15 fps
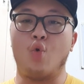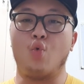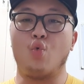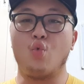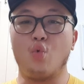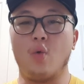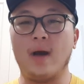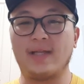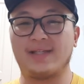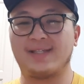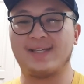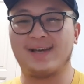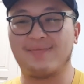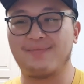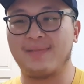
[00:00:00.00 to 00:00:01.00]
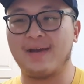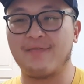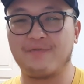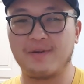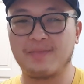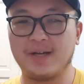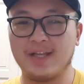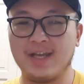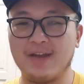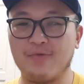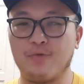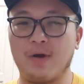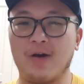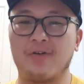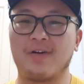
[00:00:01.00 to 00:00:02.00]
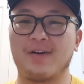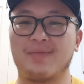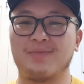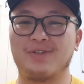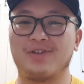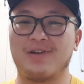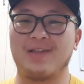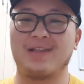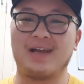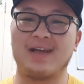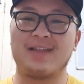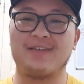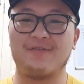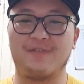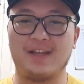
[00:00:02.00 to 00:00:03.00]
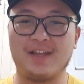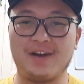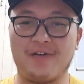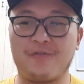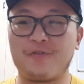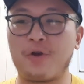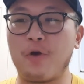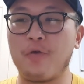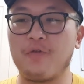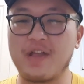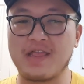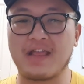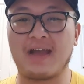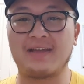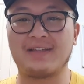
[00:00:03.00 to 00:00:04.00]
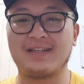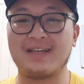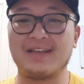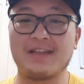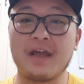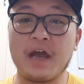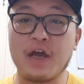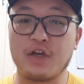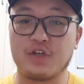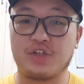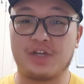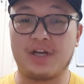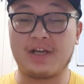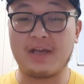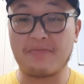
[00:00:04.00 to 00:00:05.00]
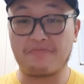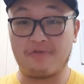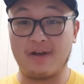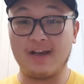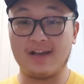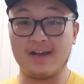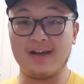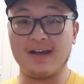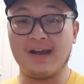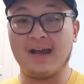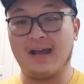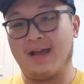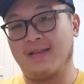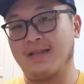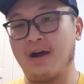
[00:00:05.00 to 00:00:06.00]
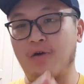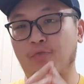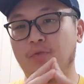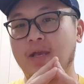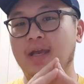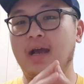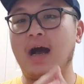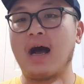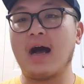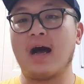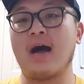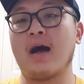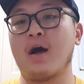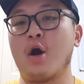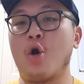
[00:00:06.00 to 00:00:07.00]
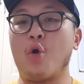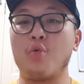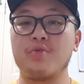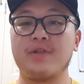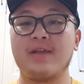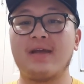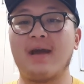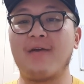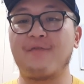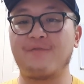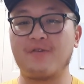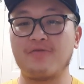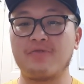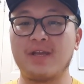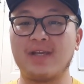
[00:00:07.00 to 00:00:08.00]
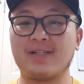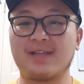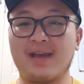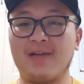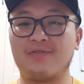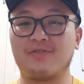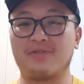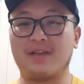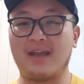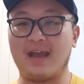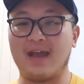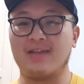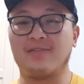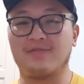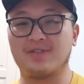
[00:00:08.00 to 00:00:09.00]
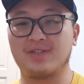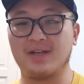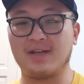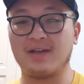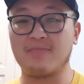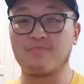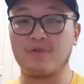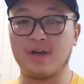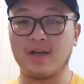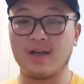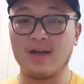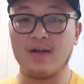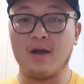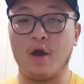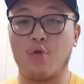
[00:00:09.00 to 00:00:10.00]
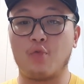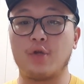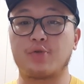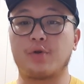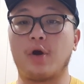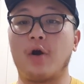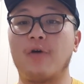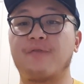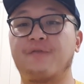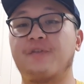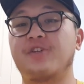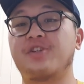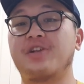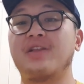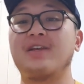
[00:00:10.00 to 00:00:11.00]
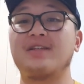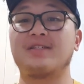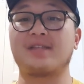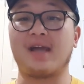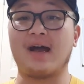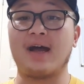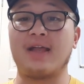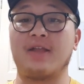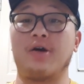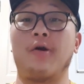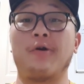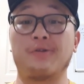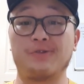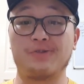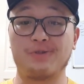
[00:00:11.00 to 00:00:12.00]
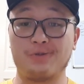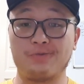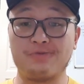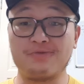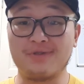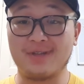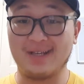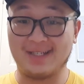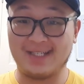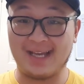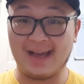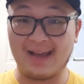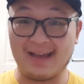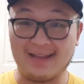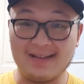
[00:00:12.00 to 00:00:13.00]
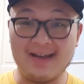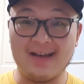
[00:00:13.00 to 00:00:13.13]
What's up, everybody? Welcome to another video of COVID-19 Circuit Breaker. Now, we are only a few days left to the end of Circuit Breaker, which will officially start on June the 2nd.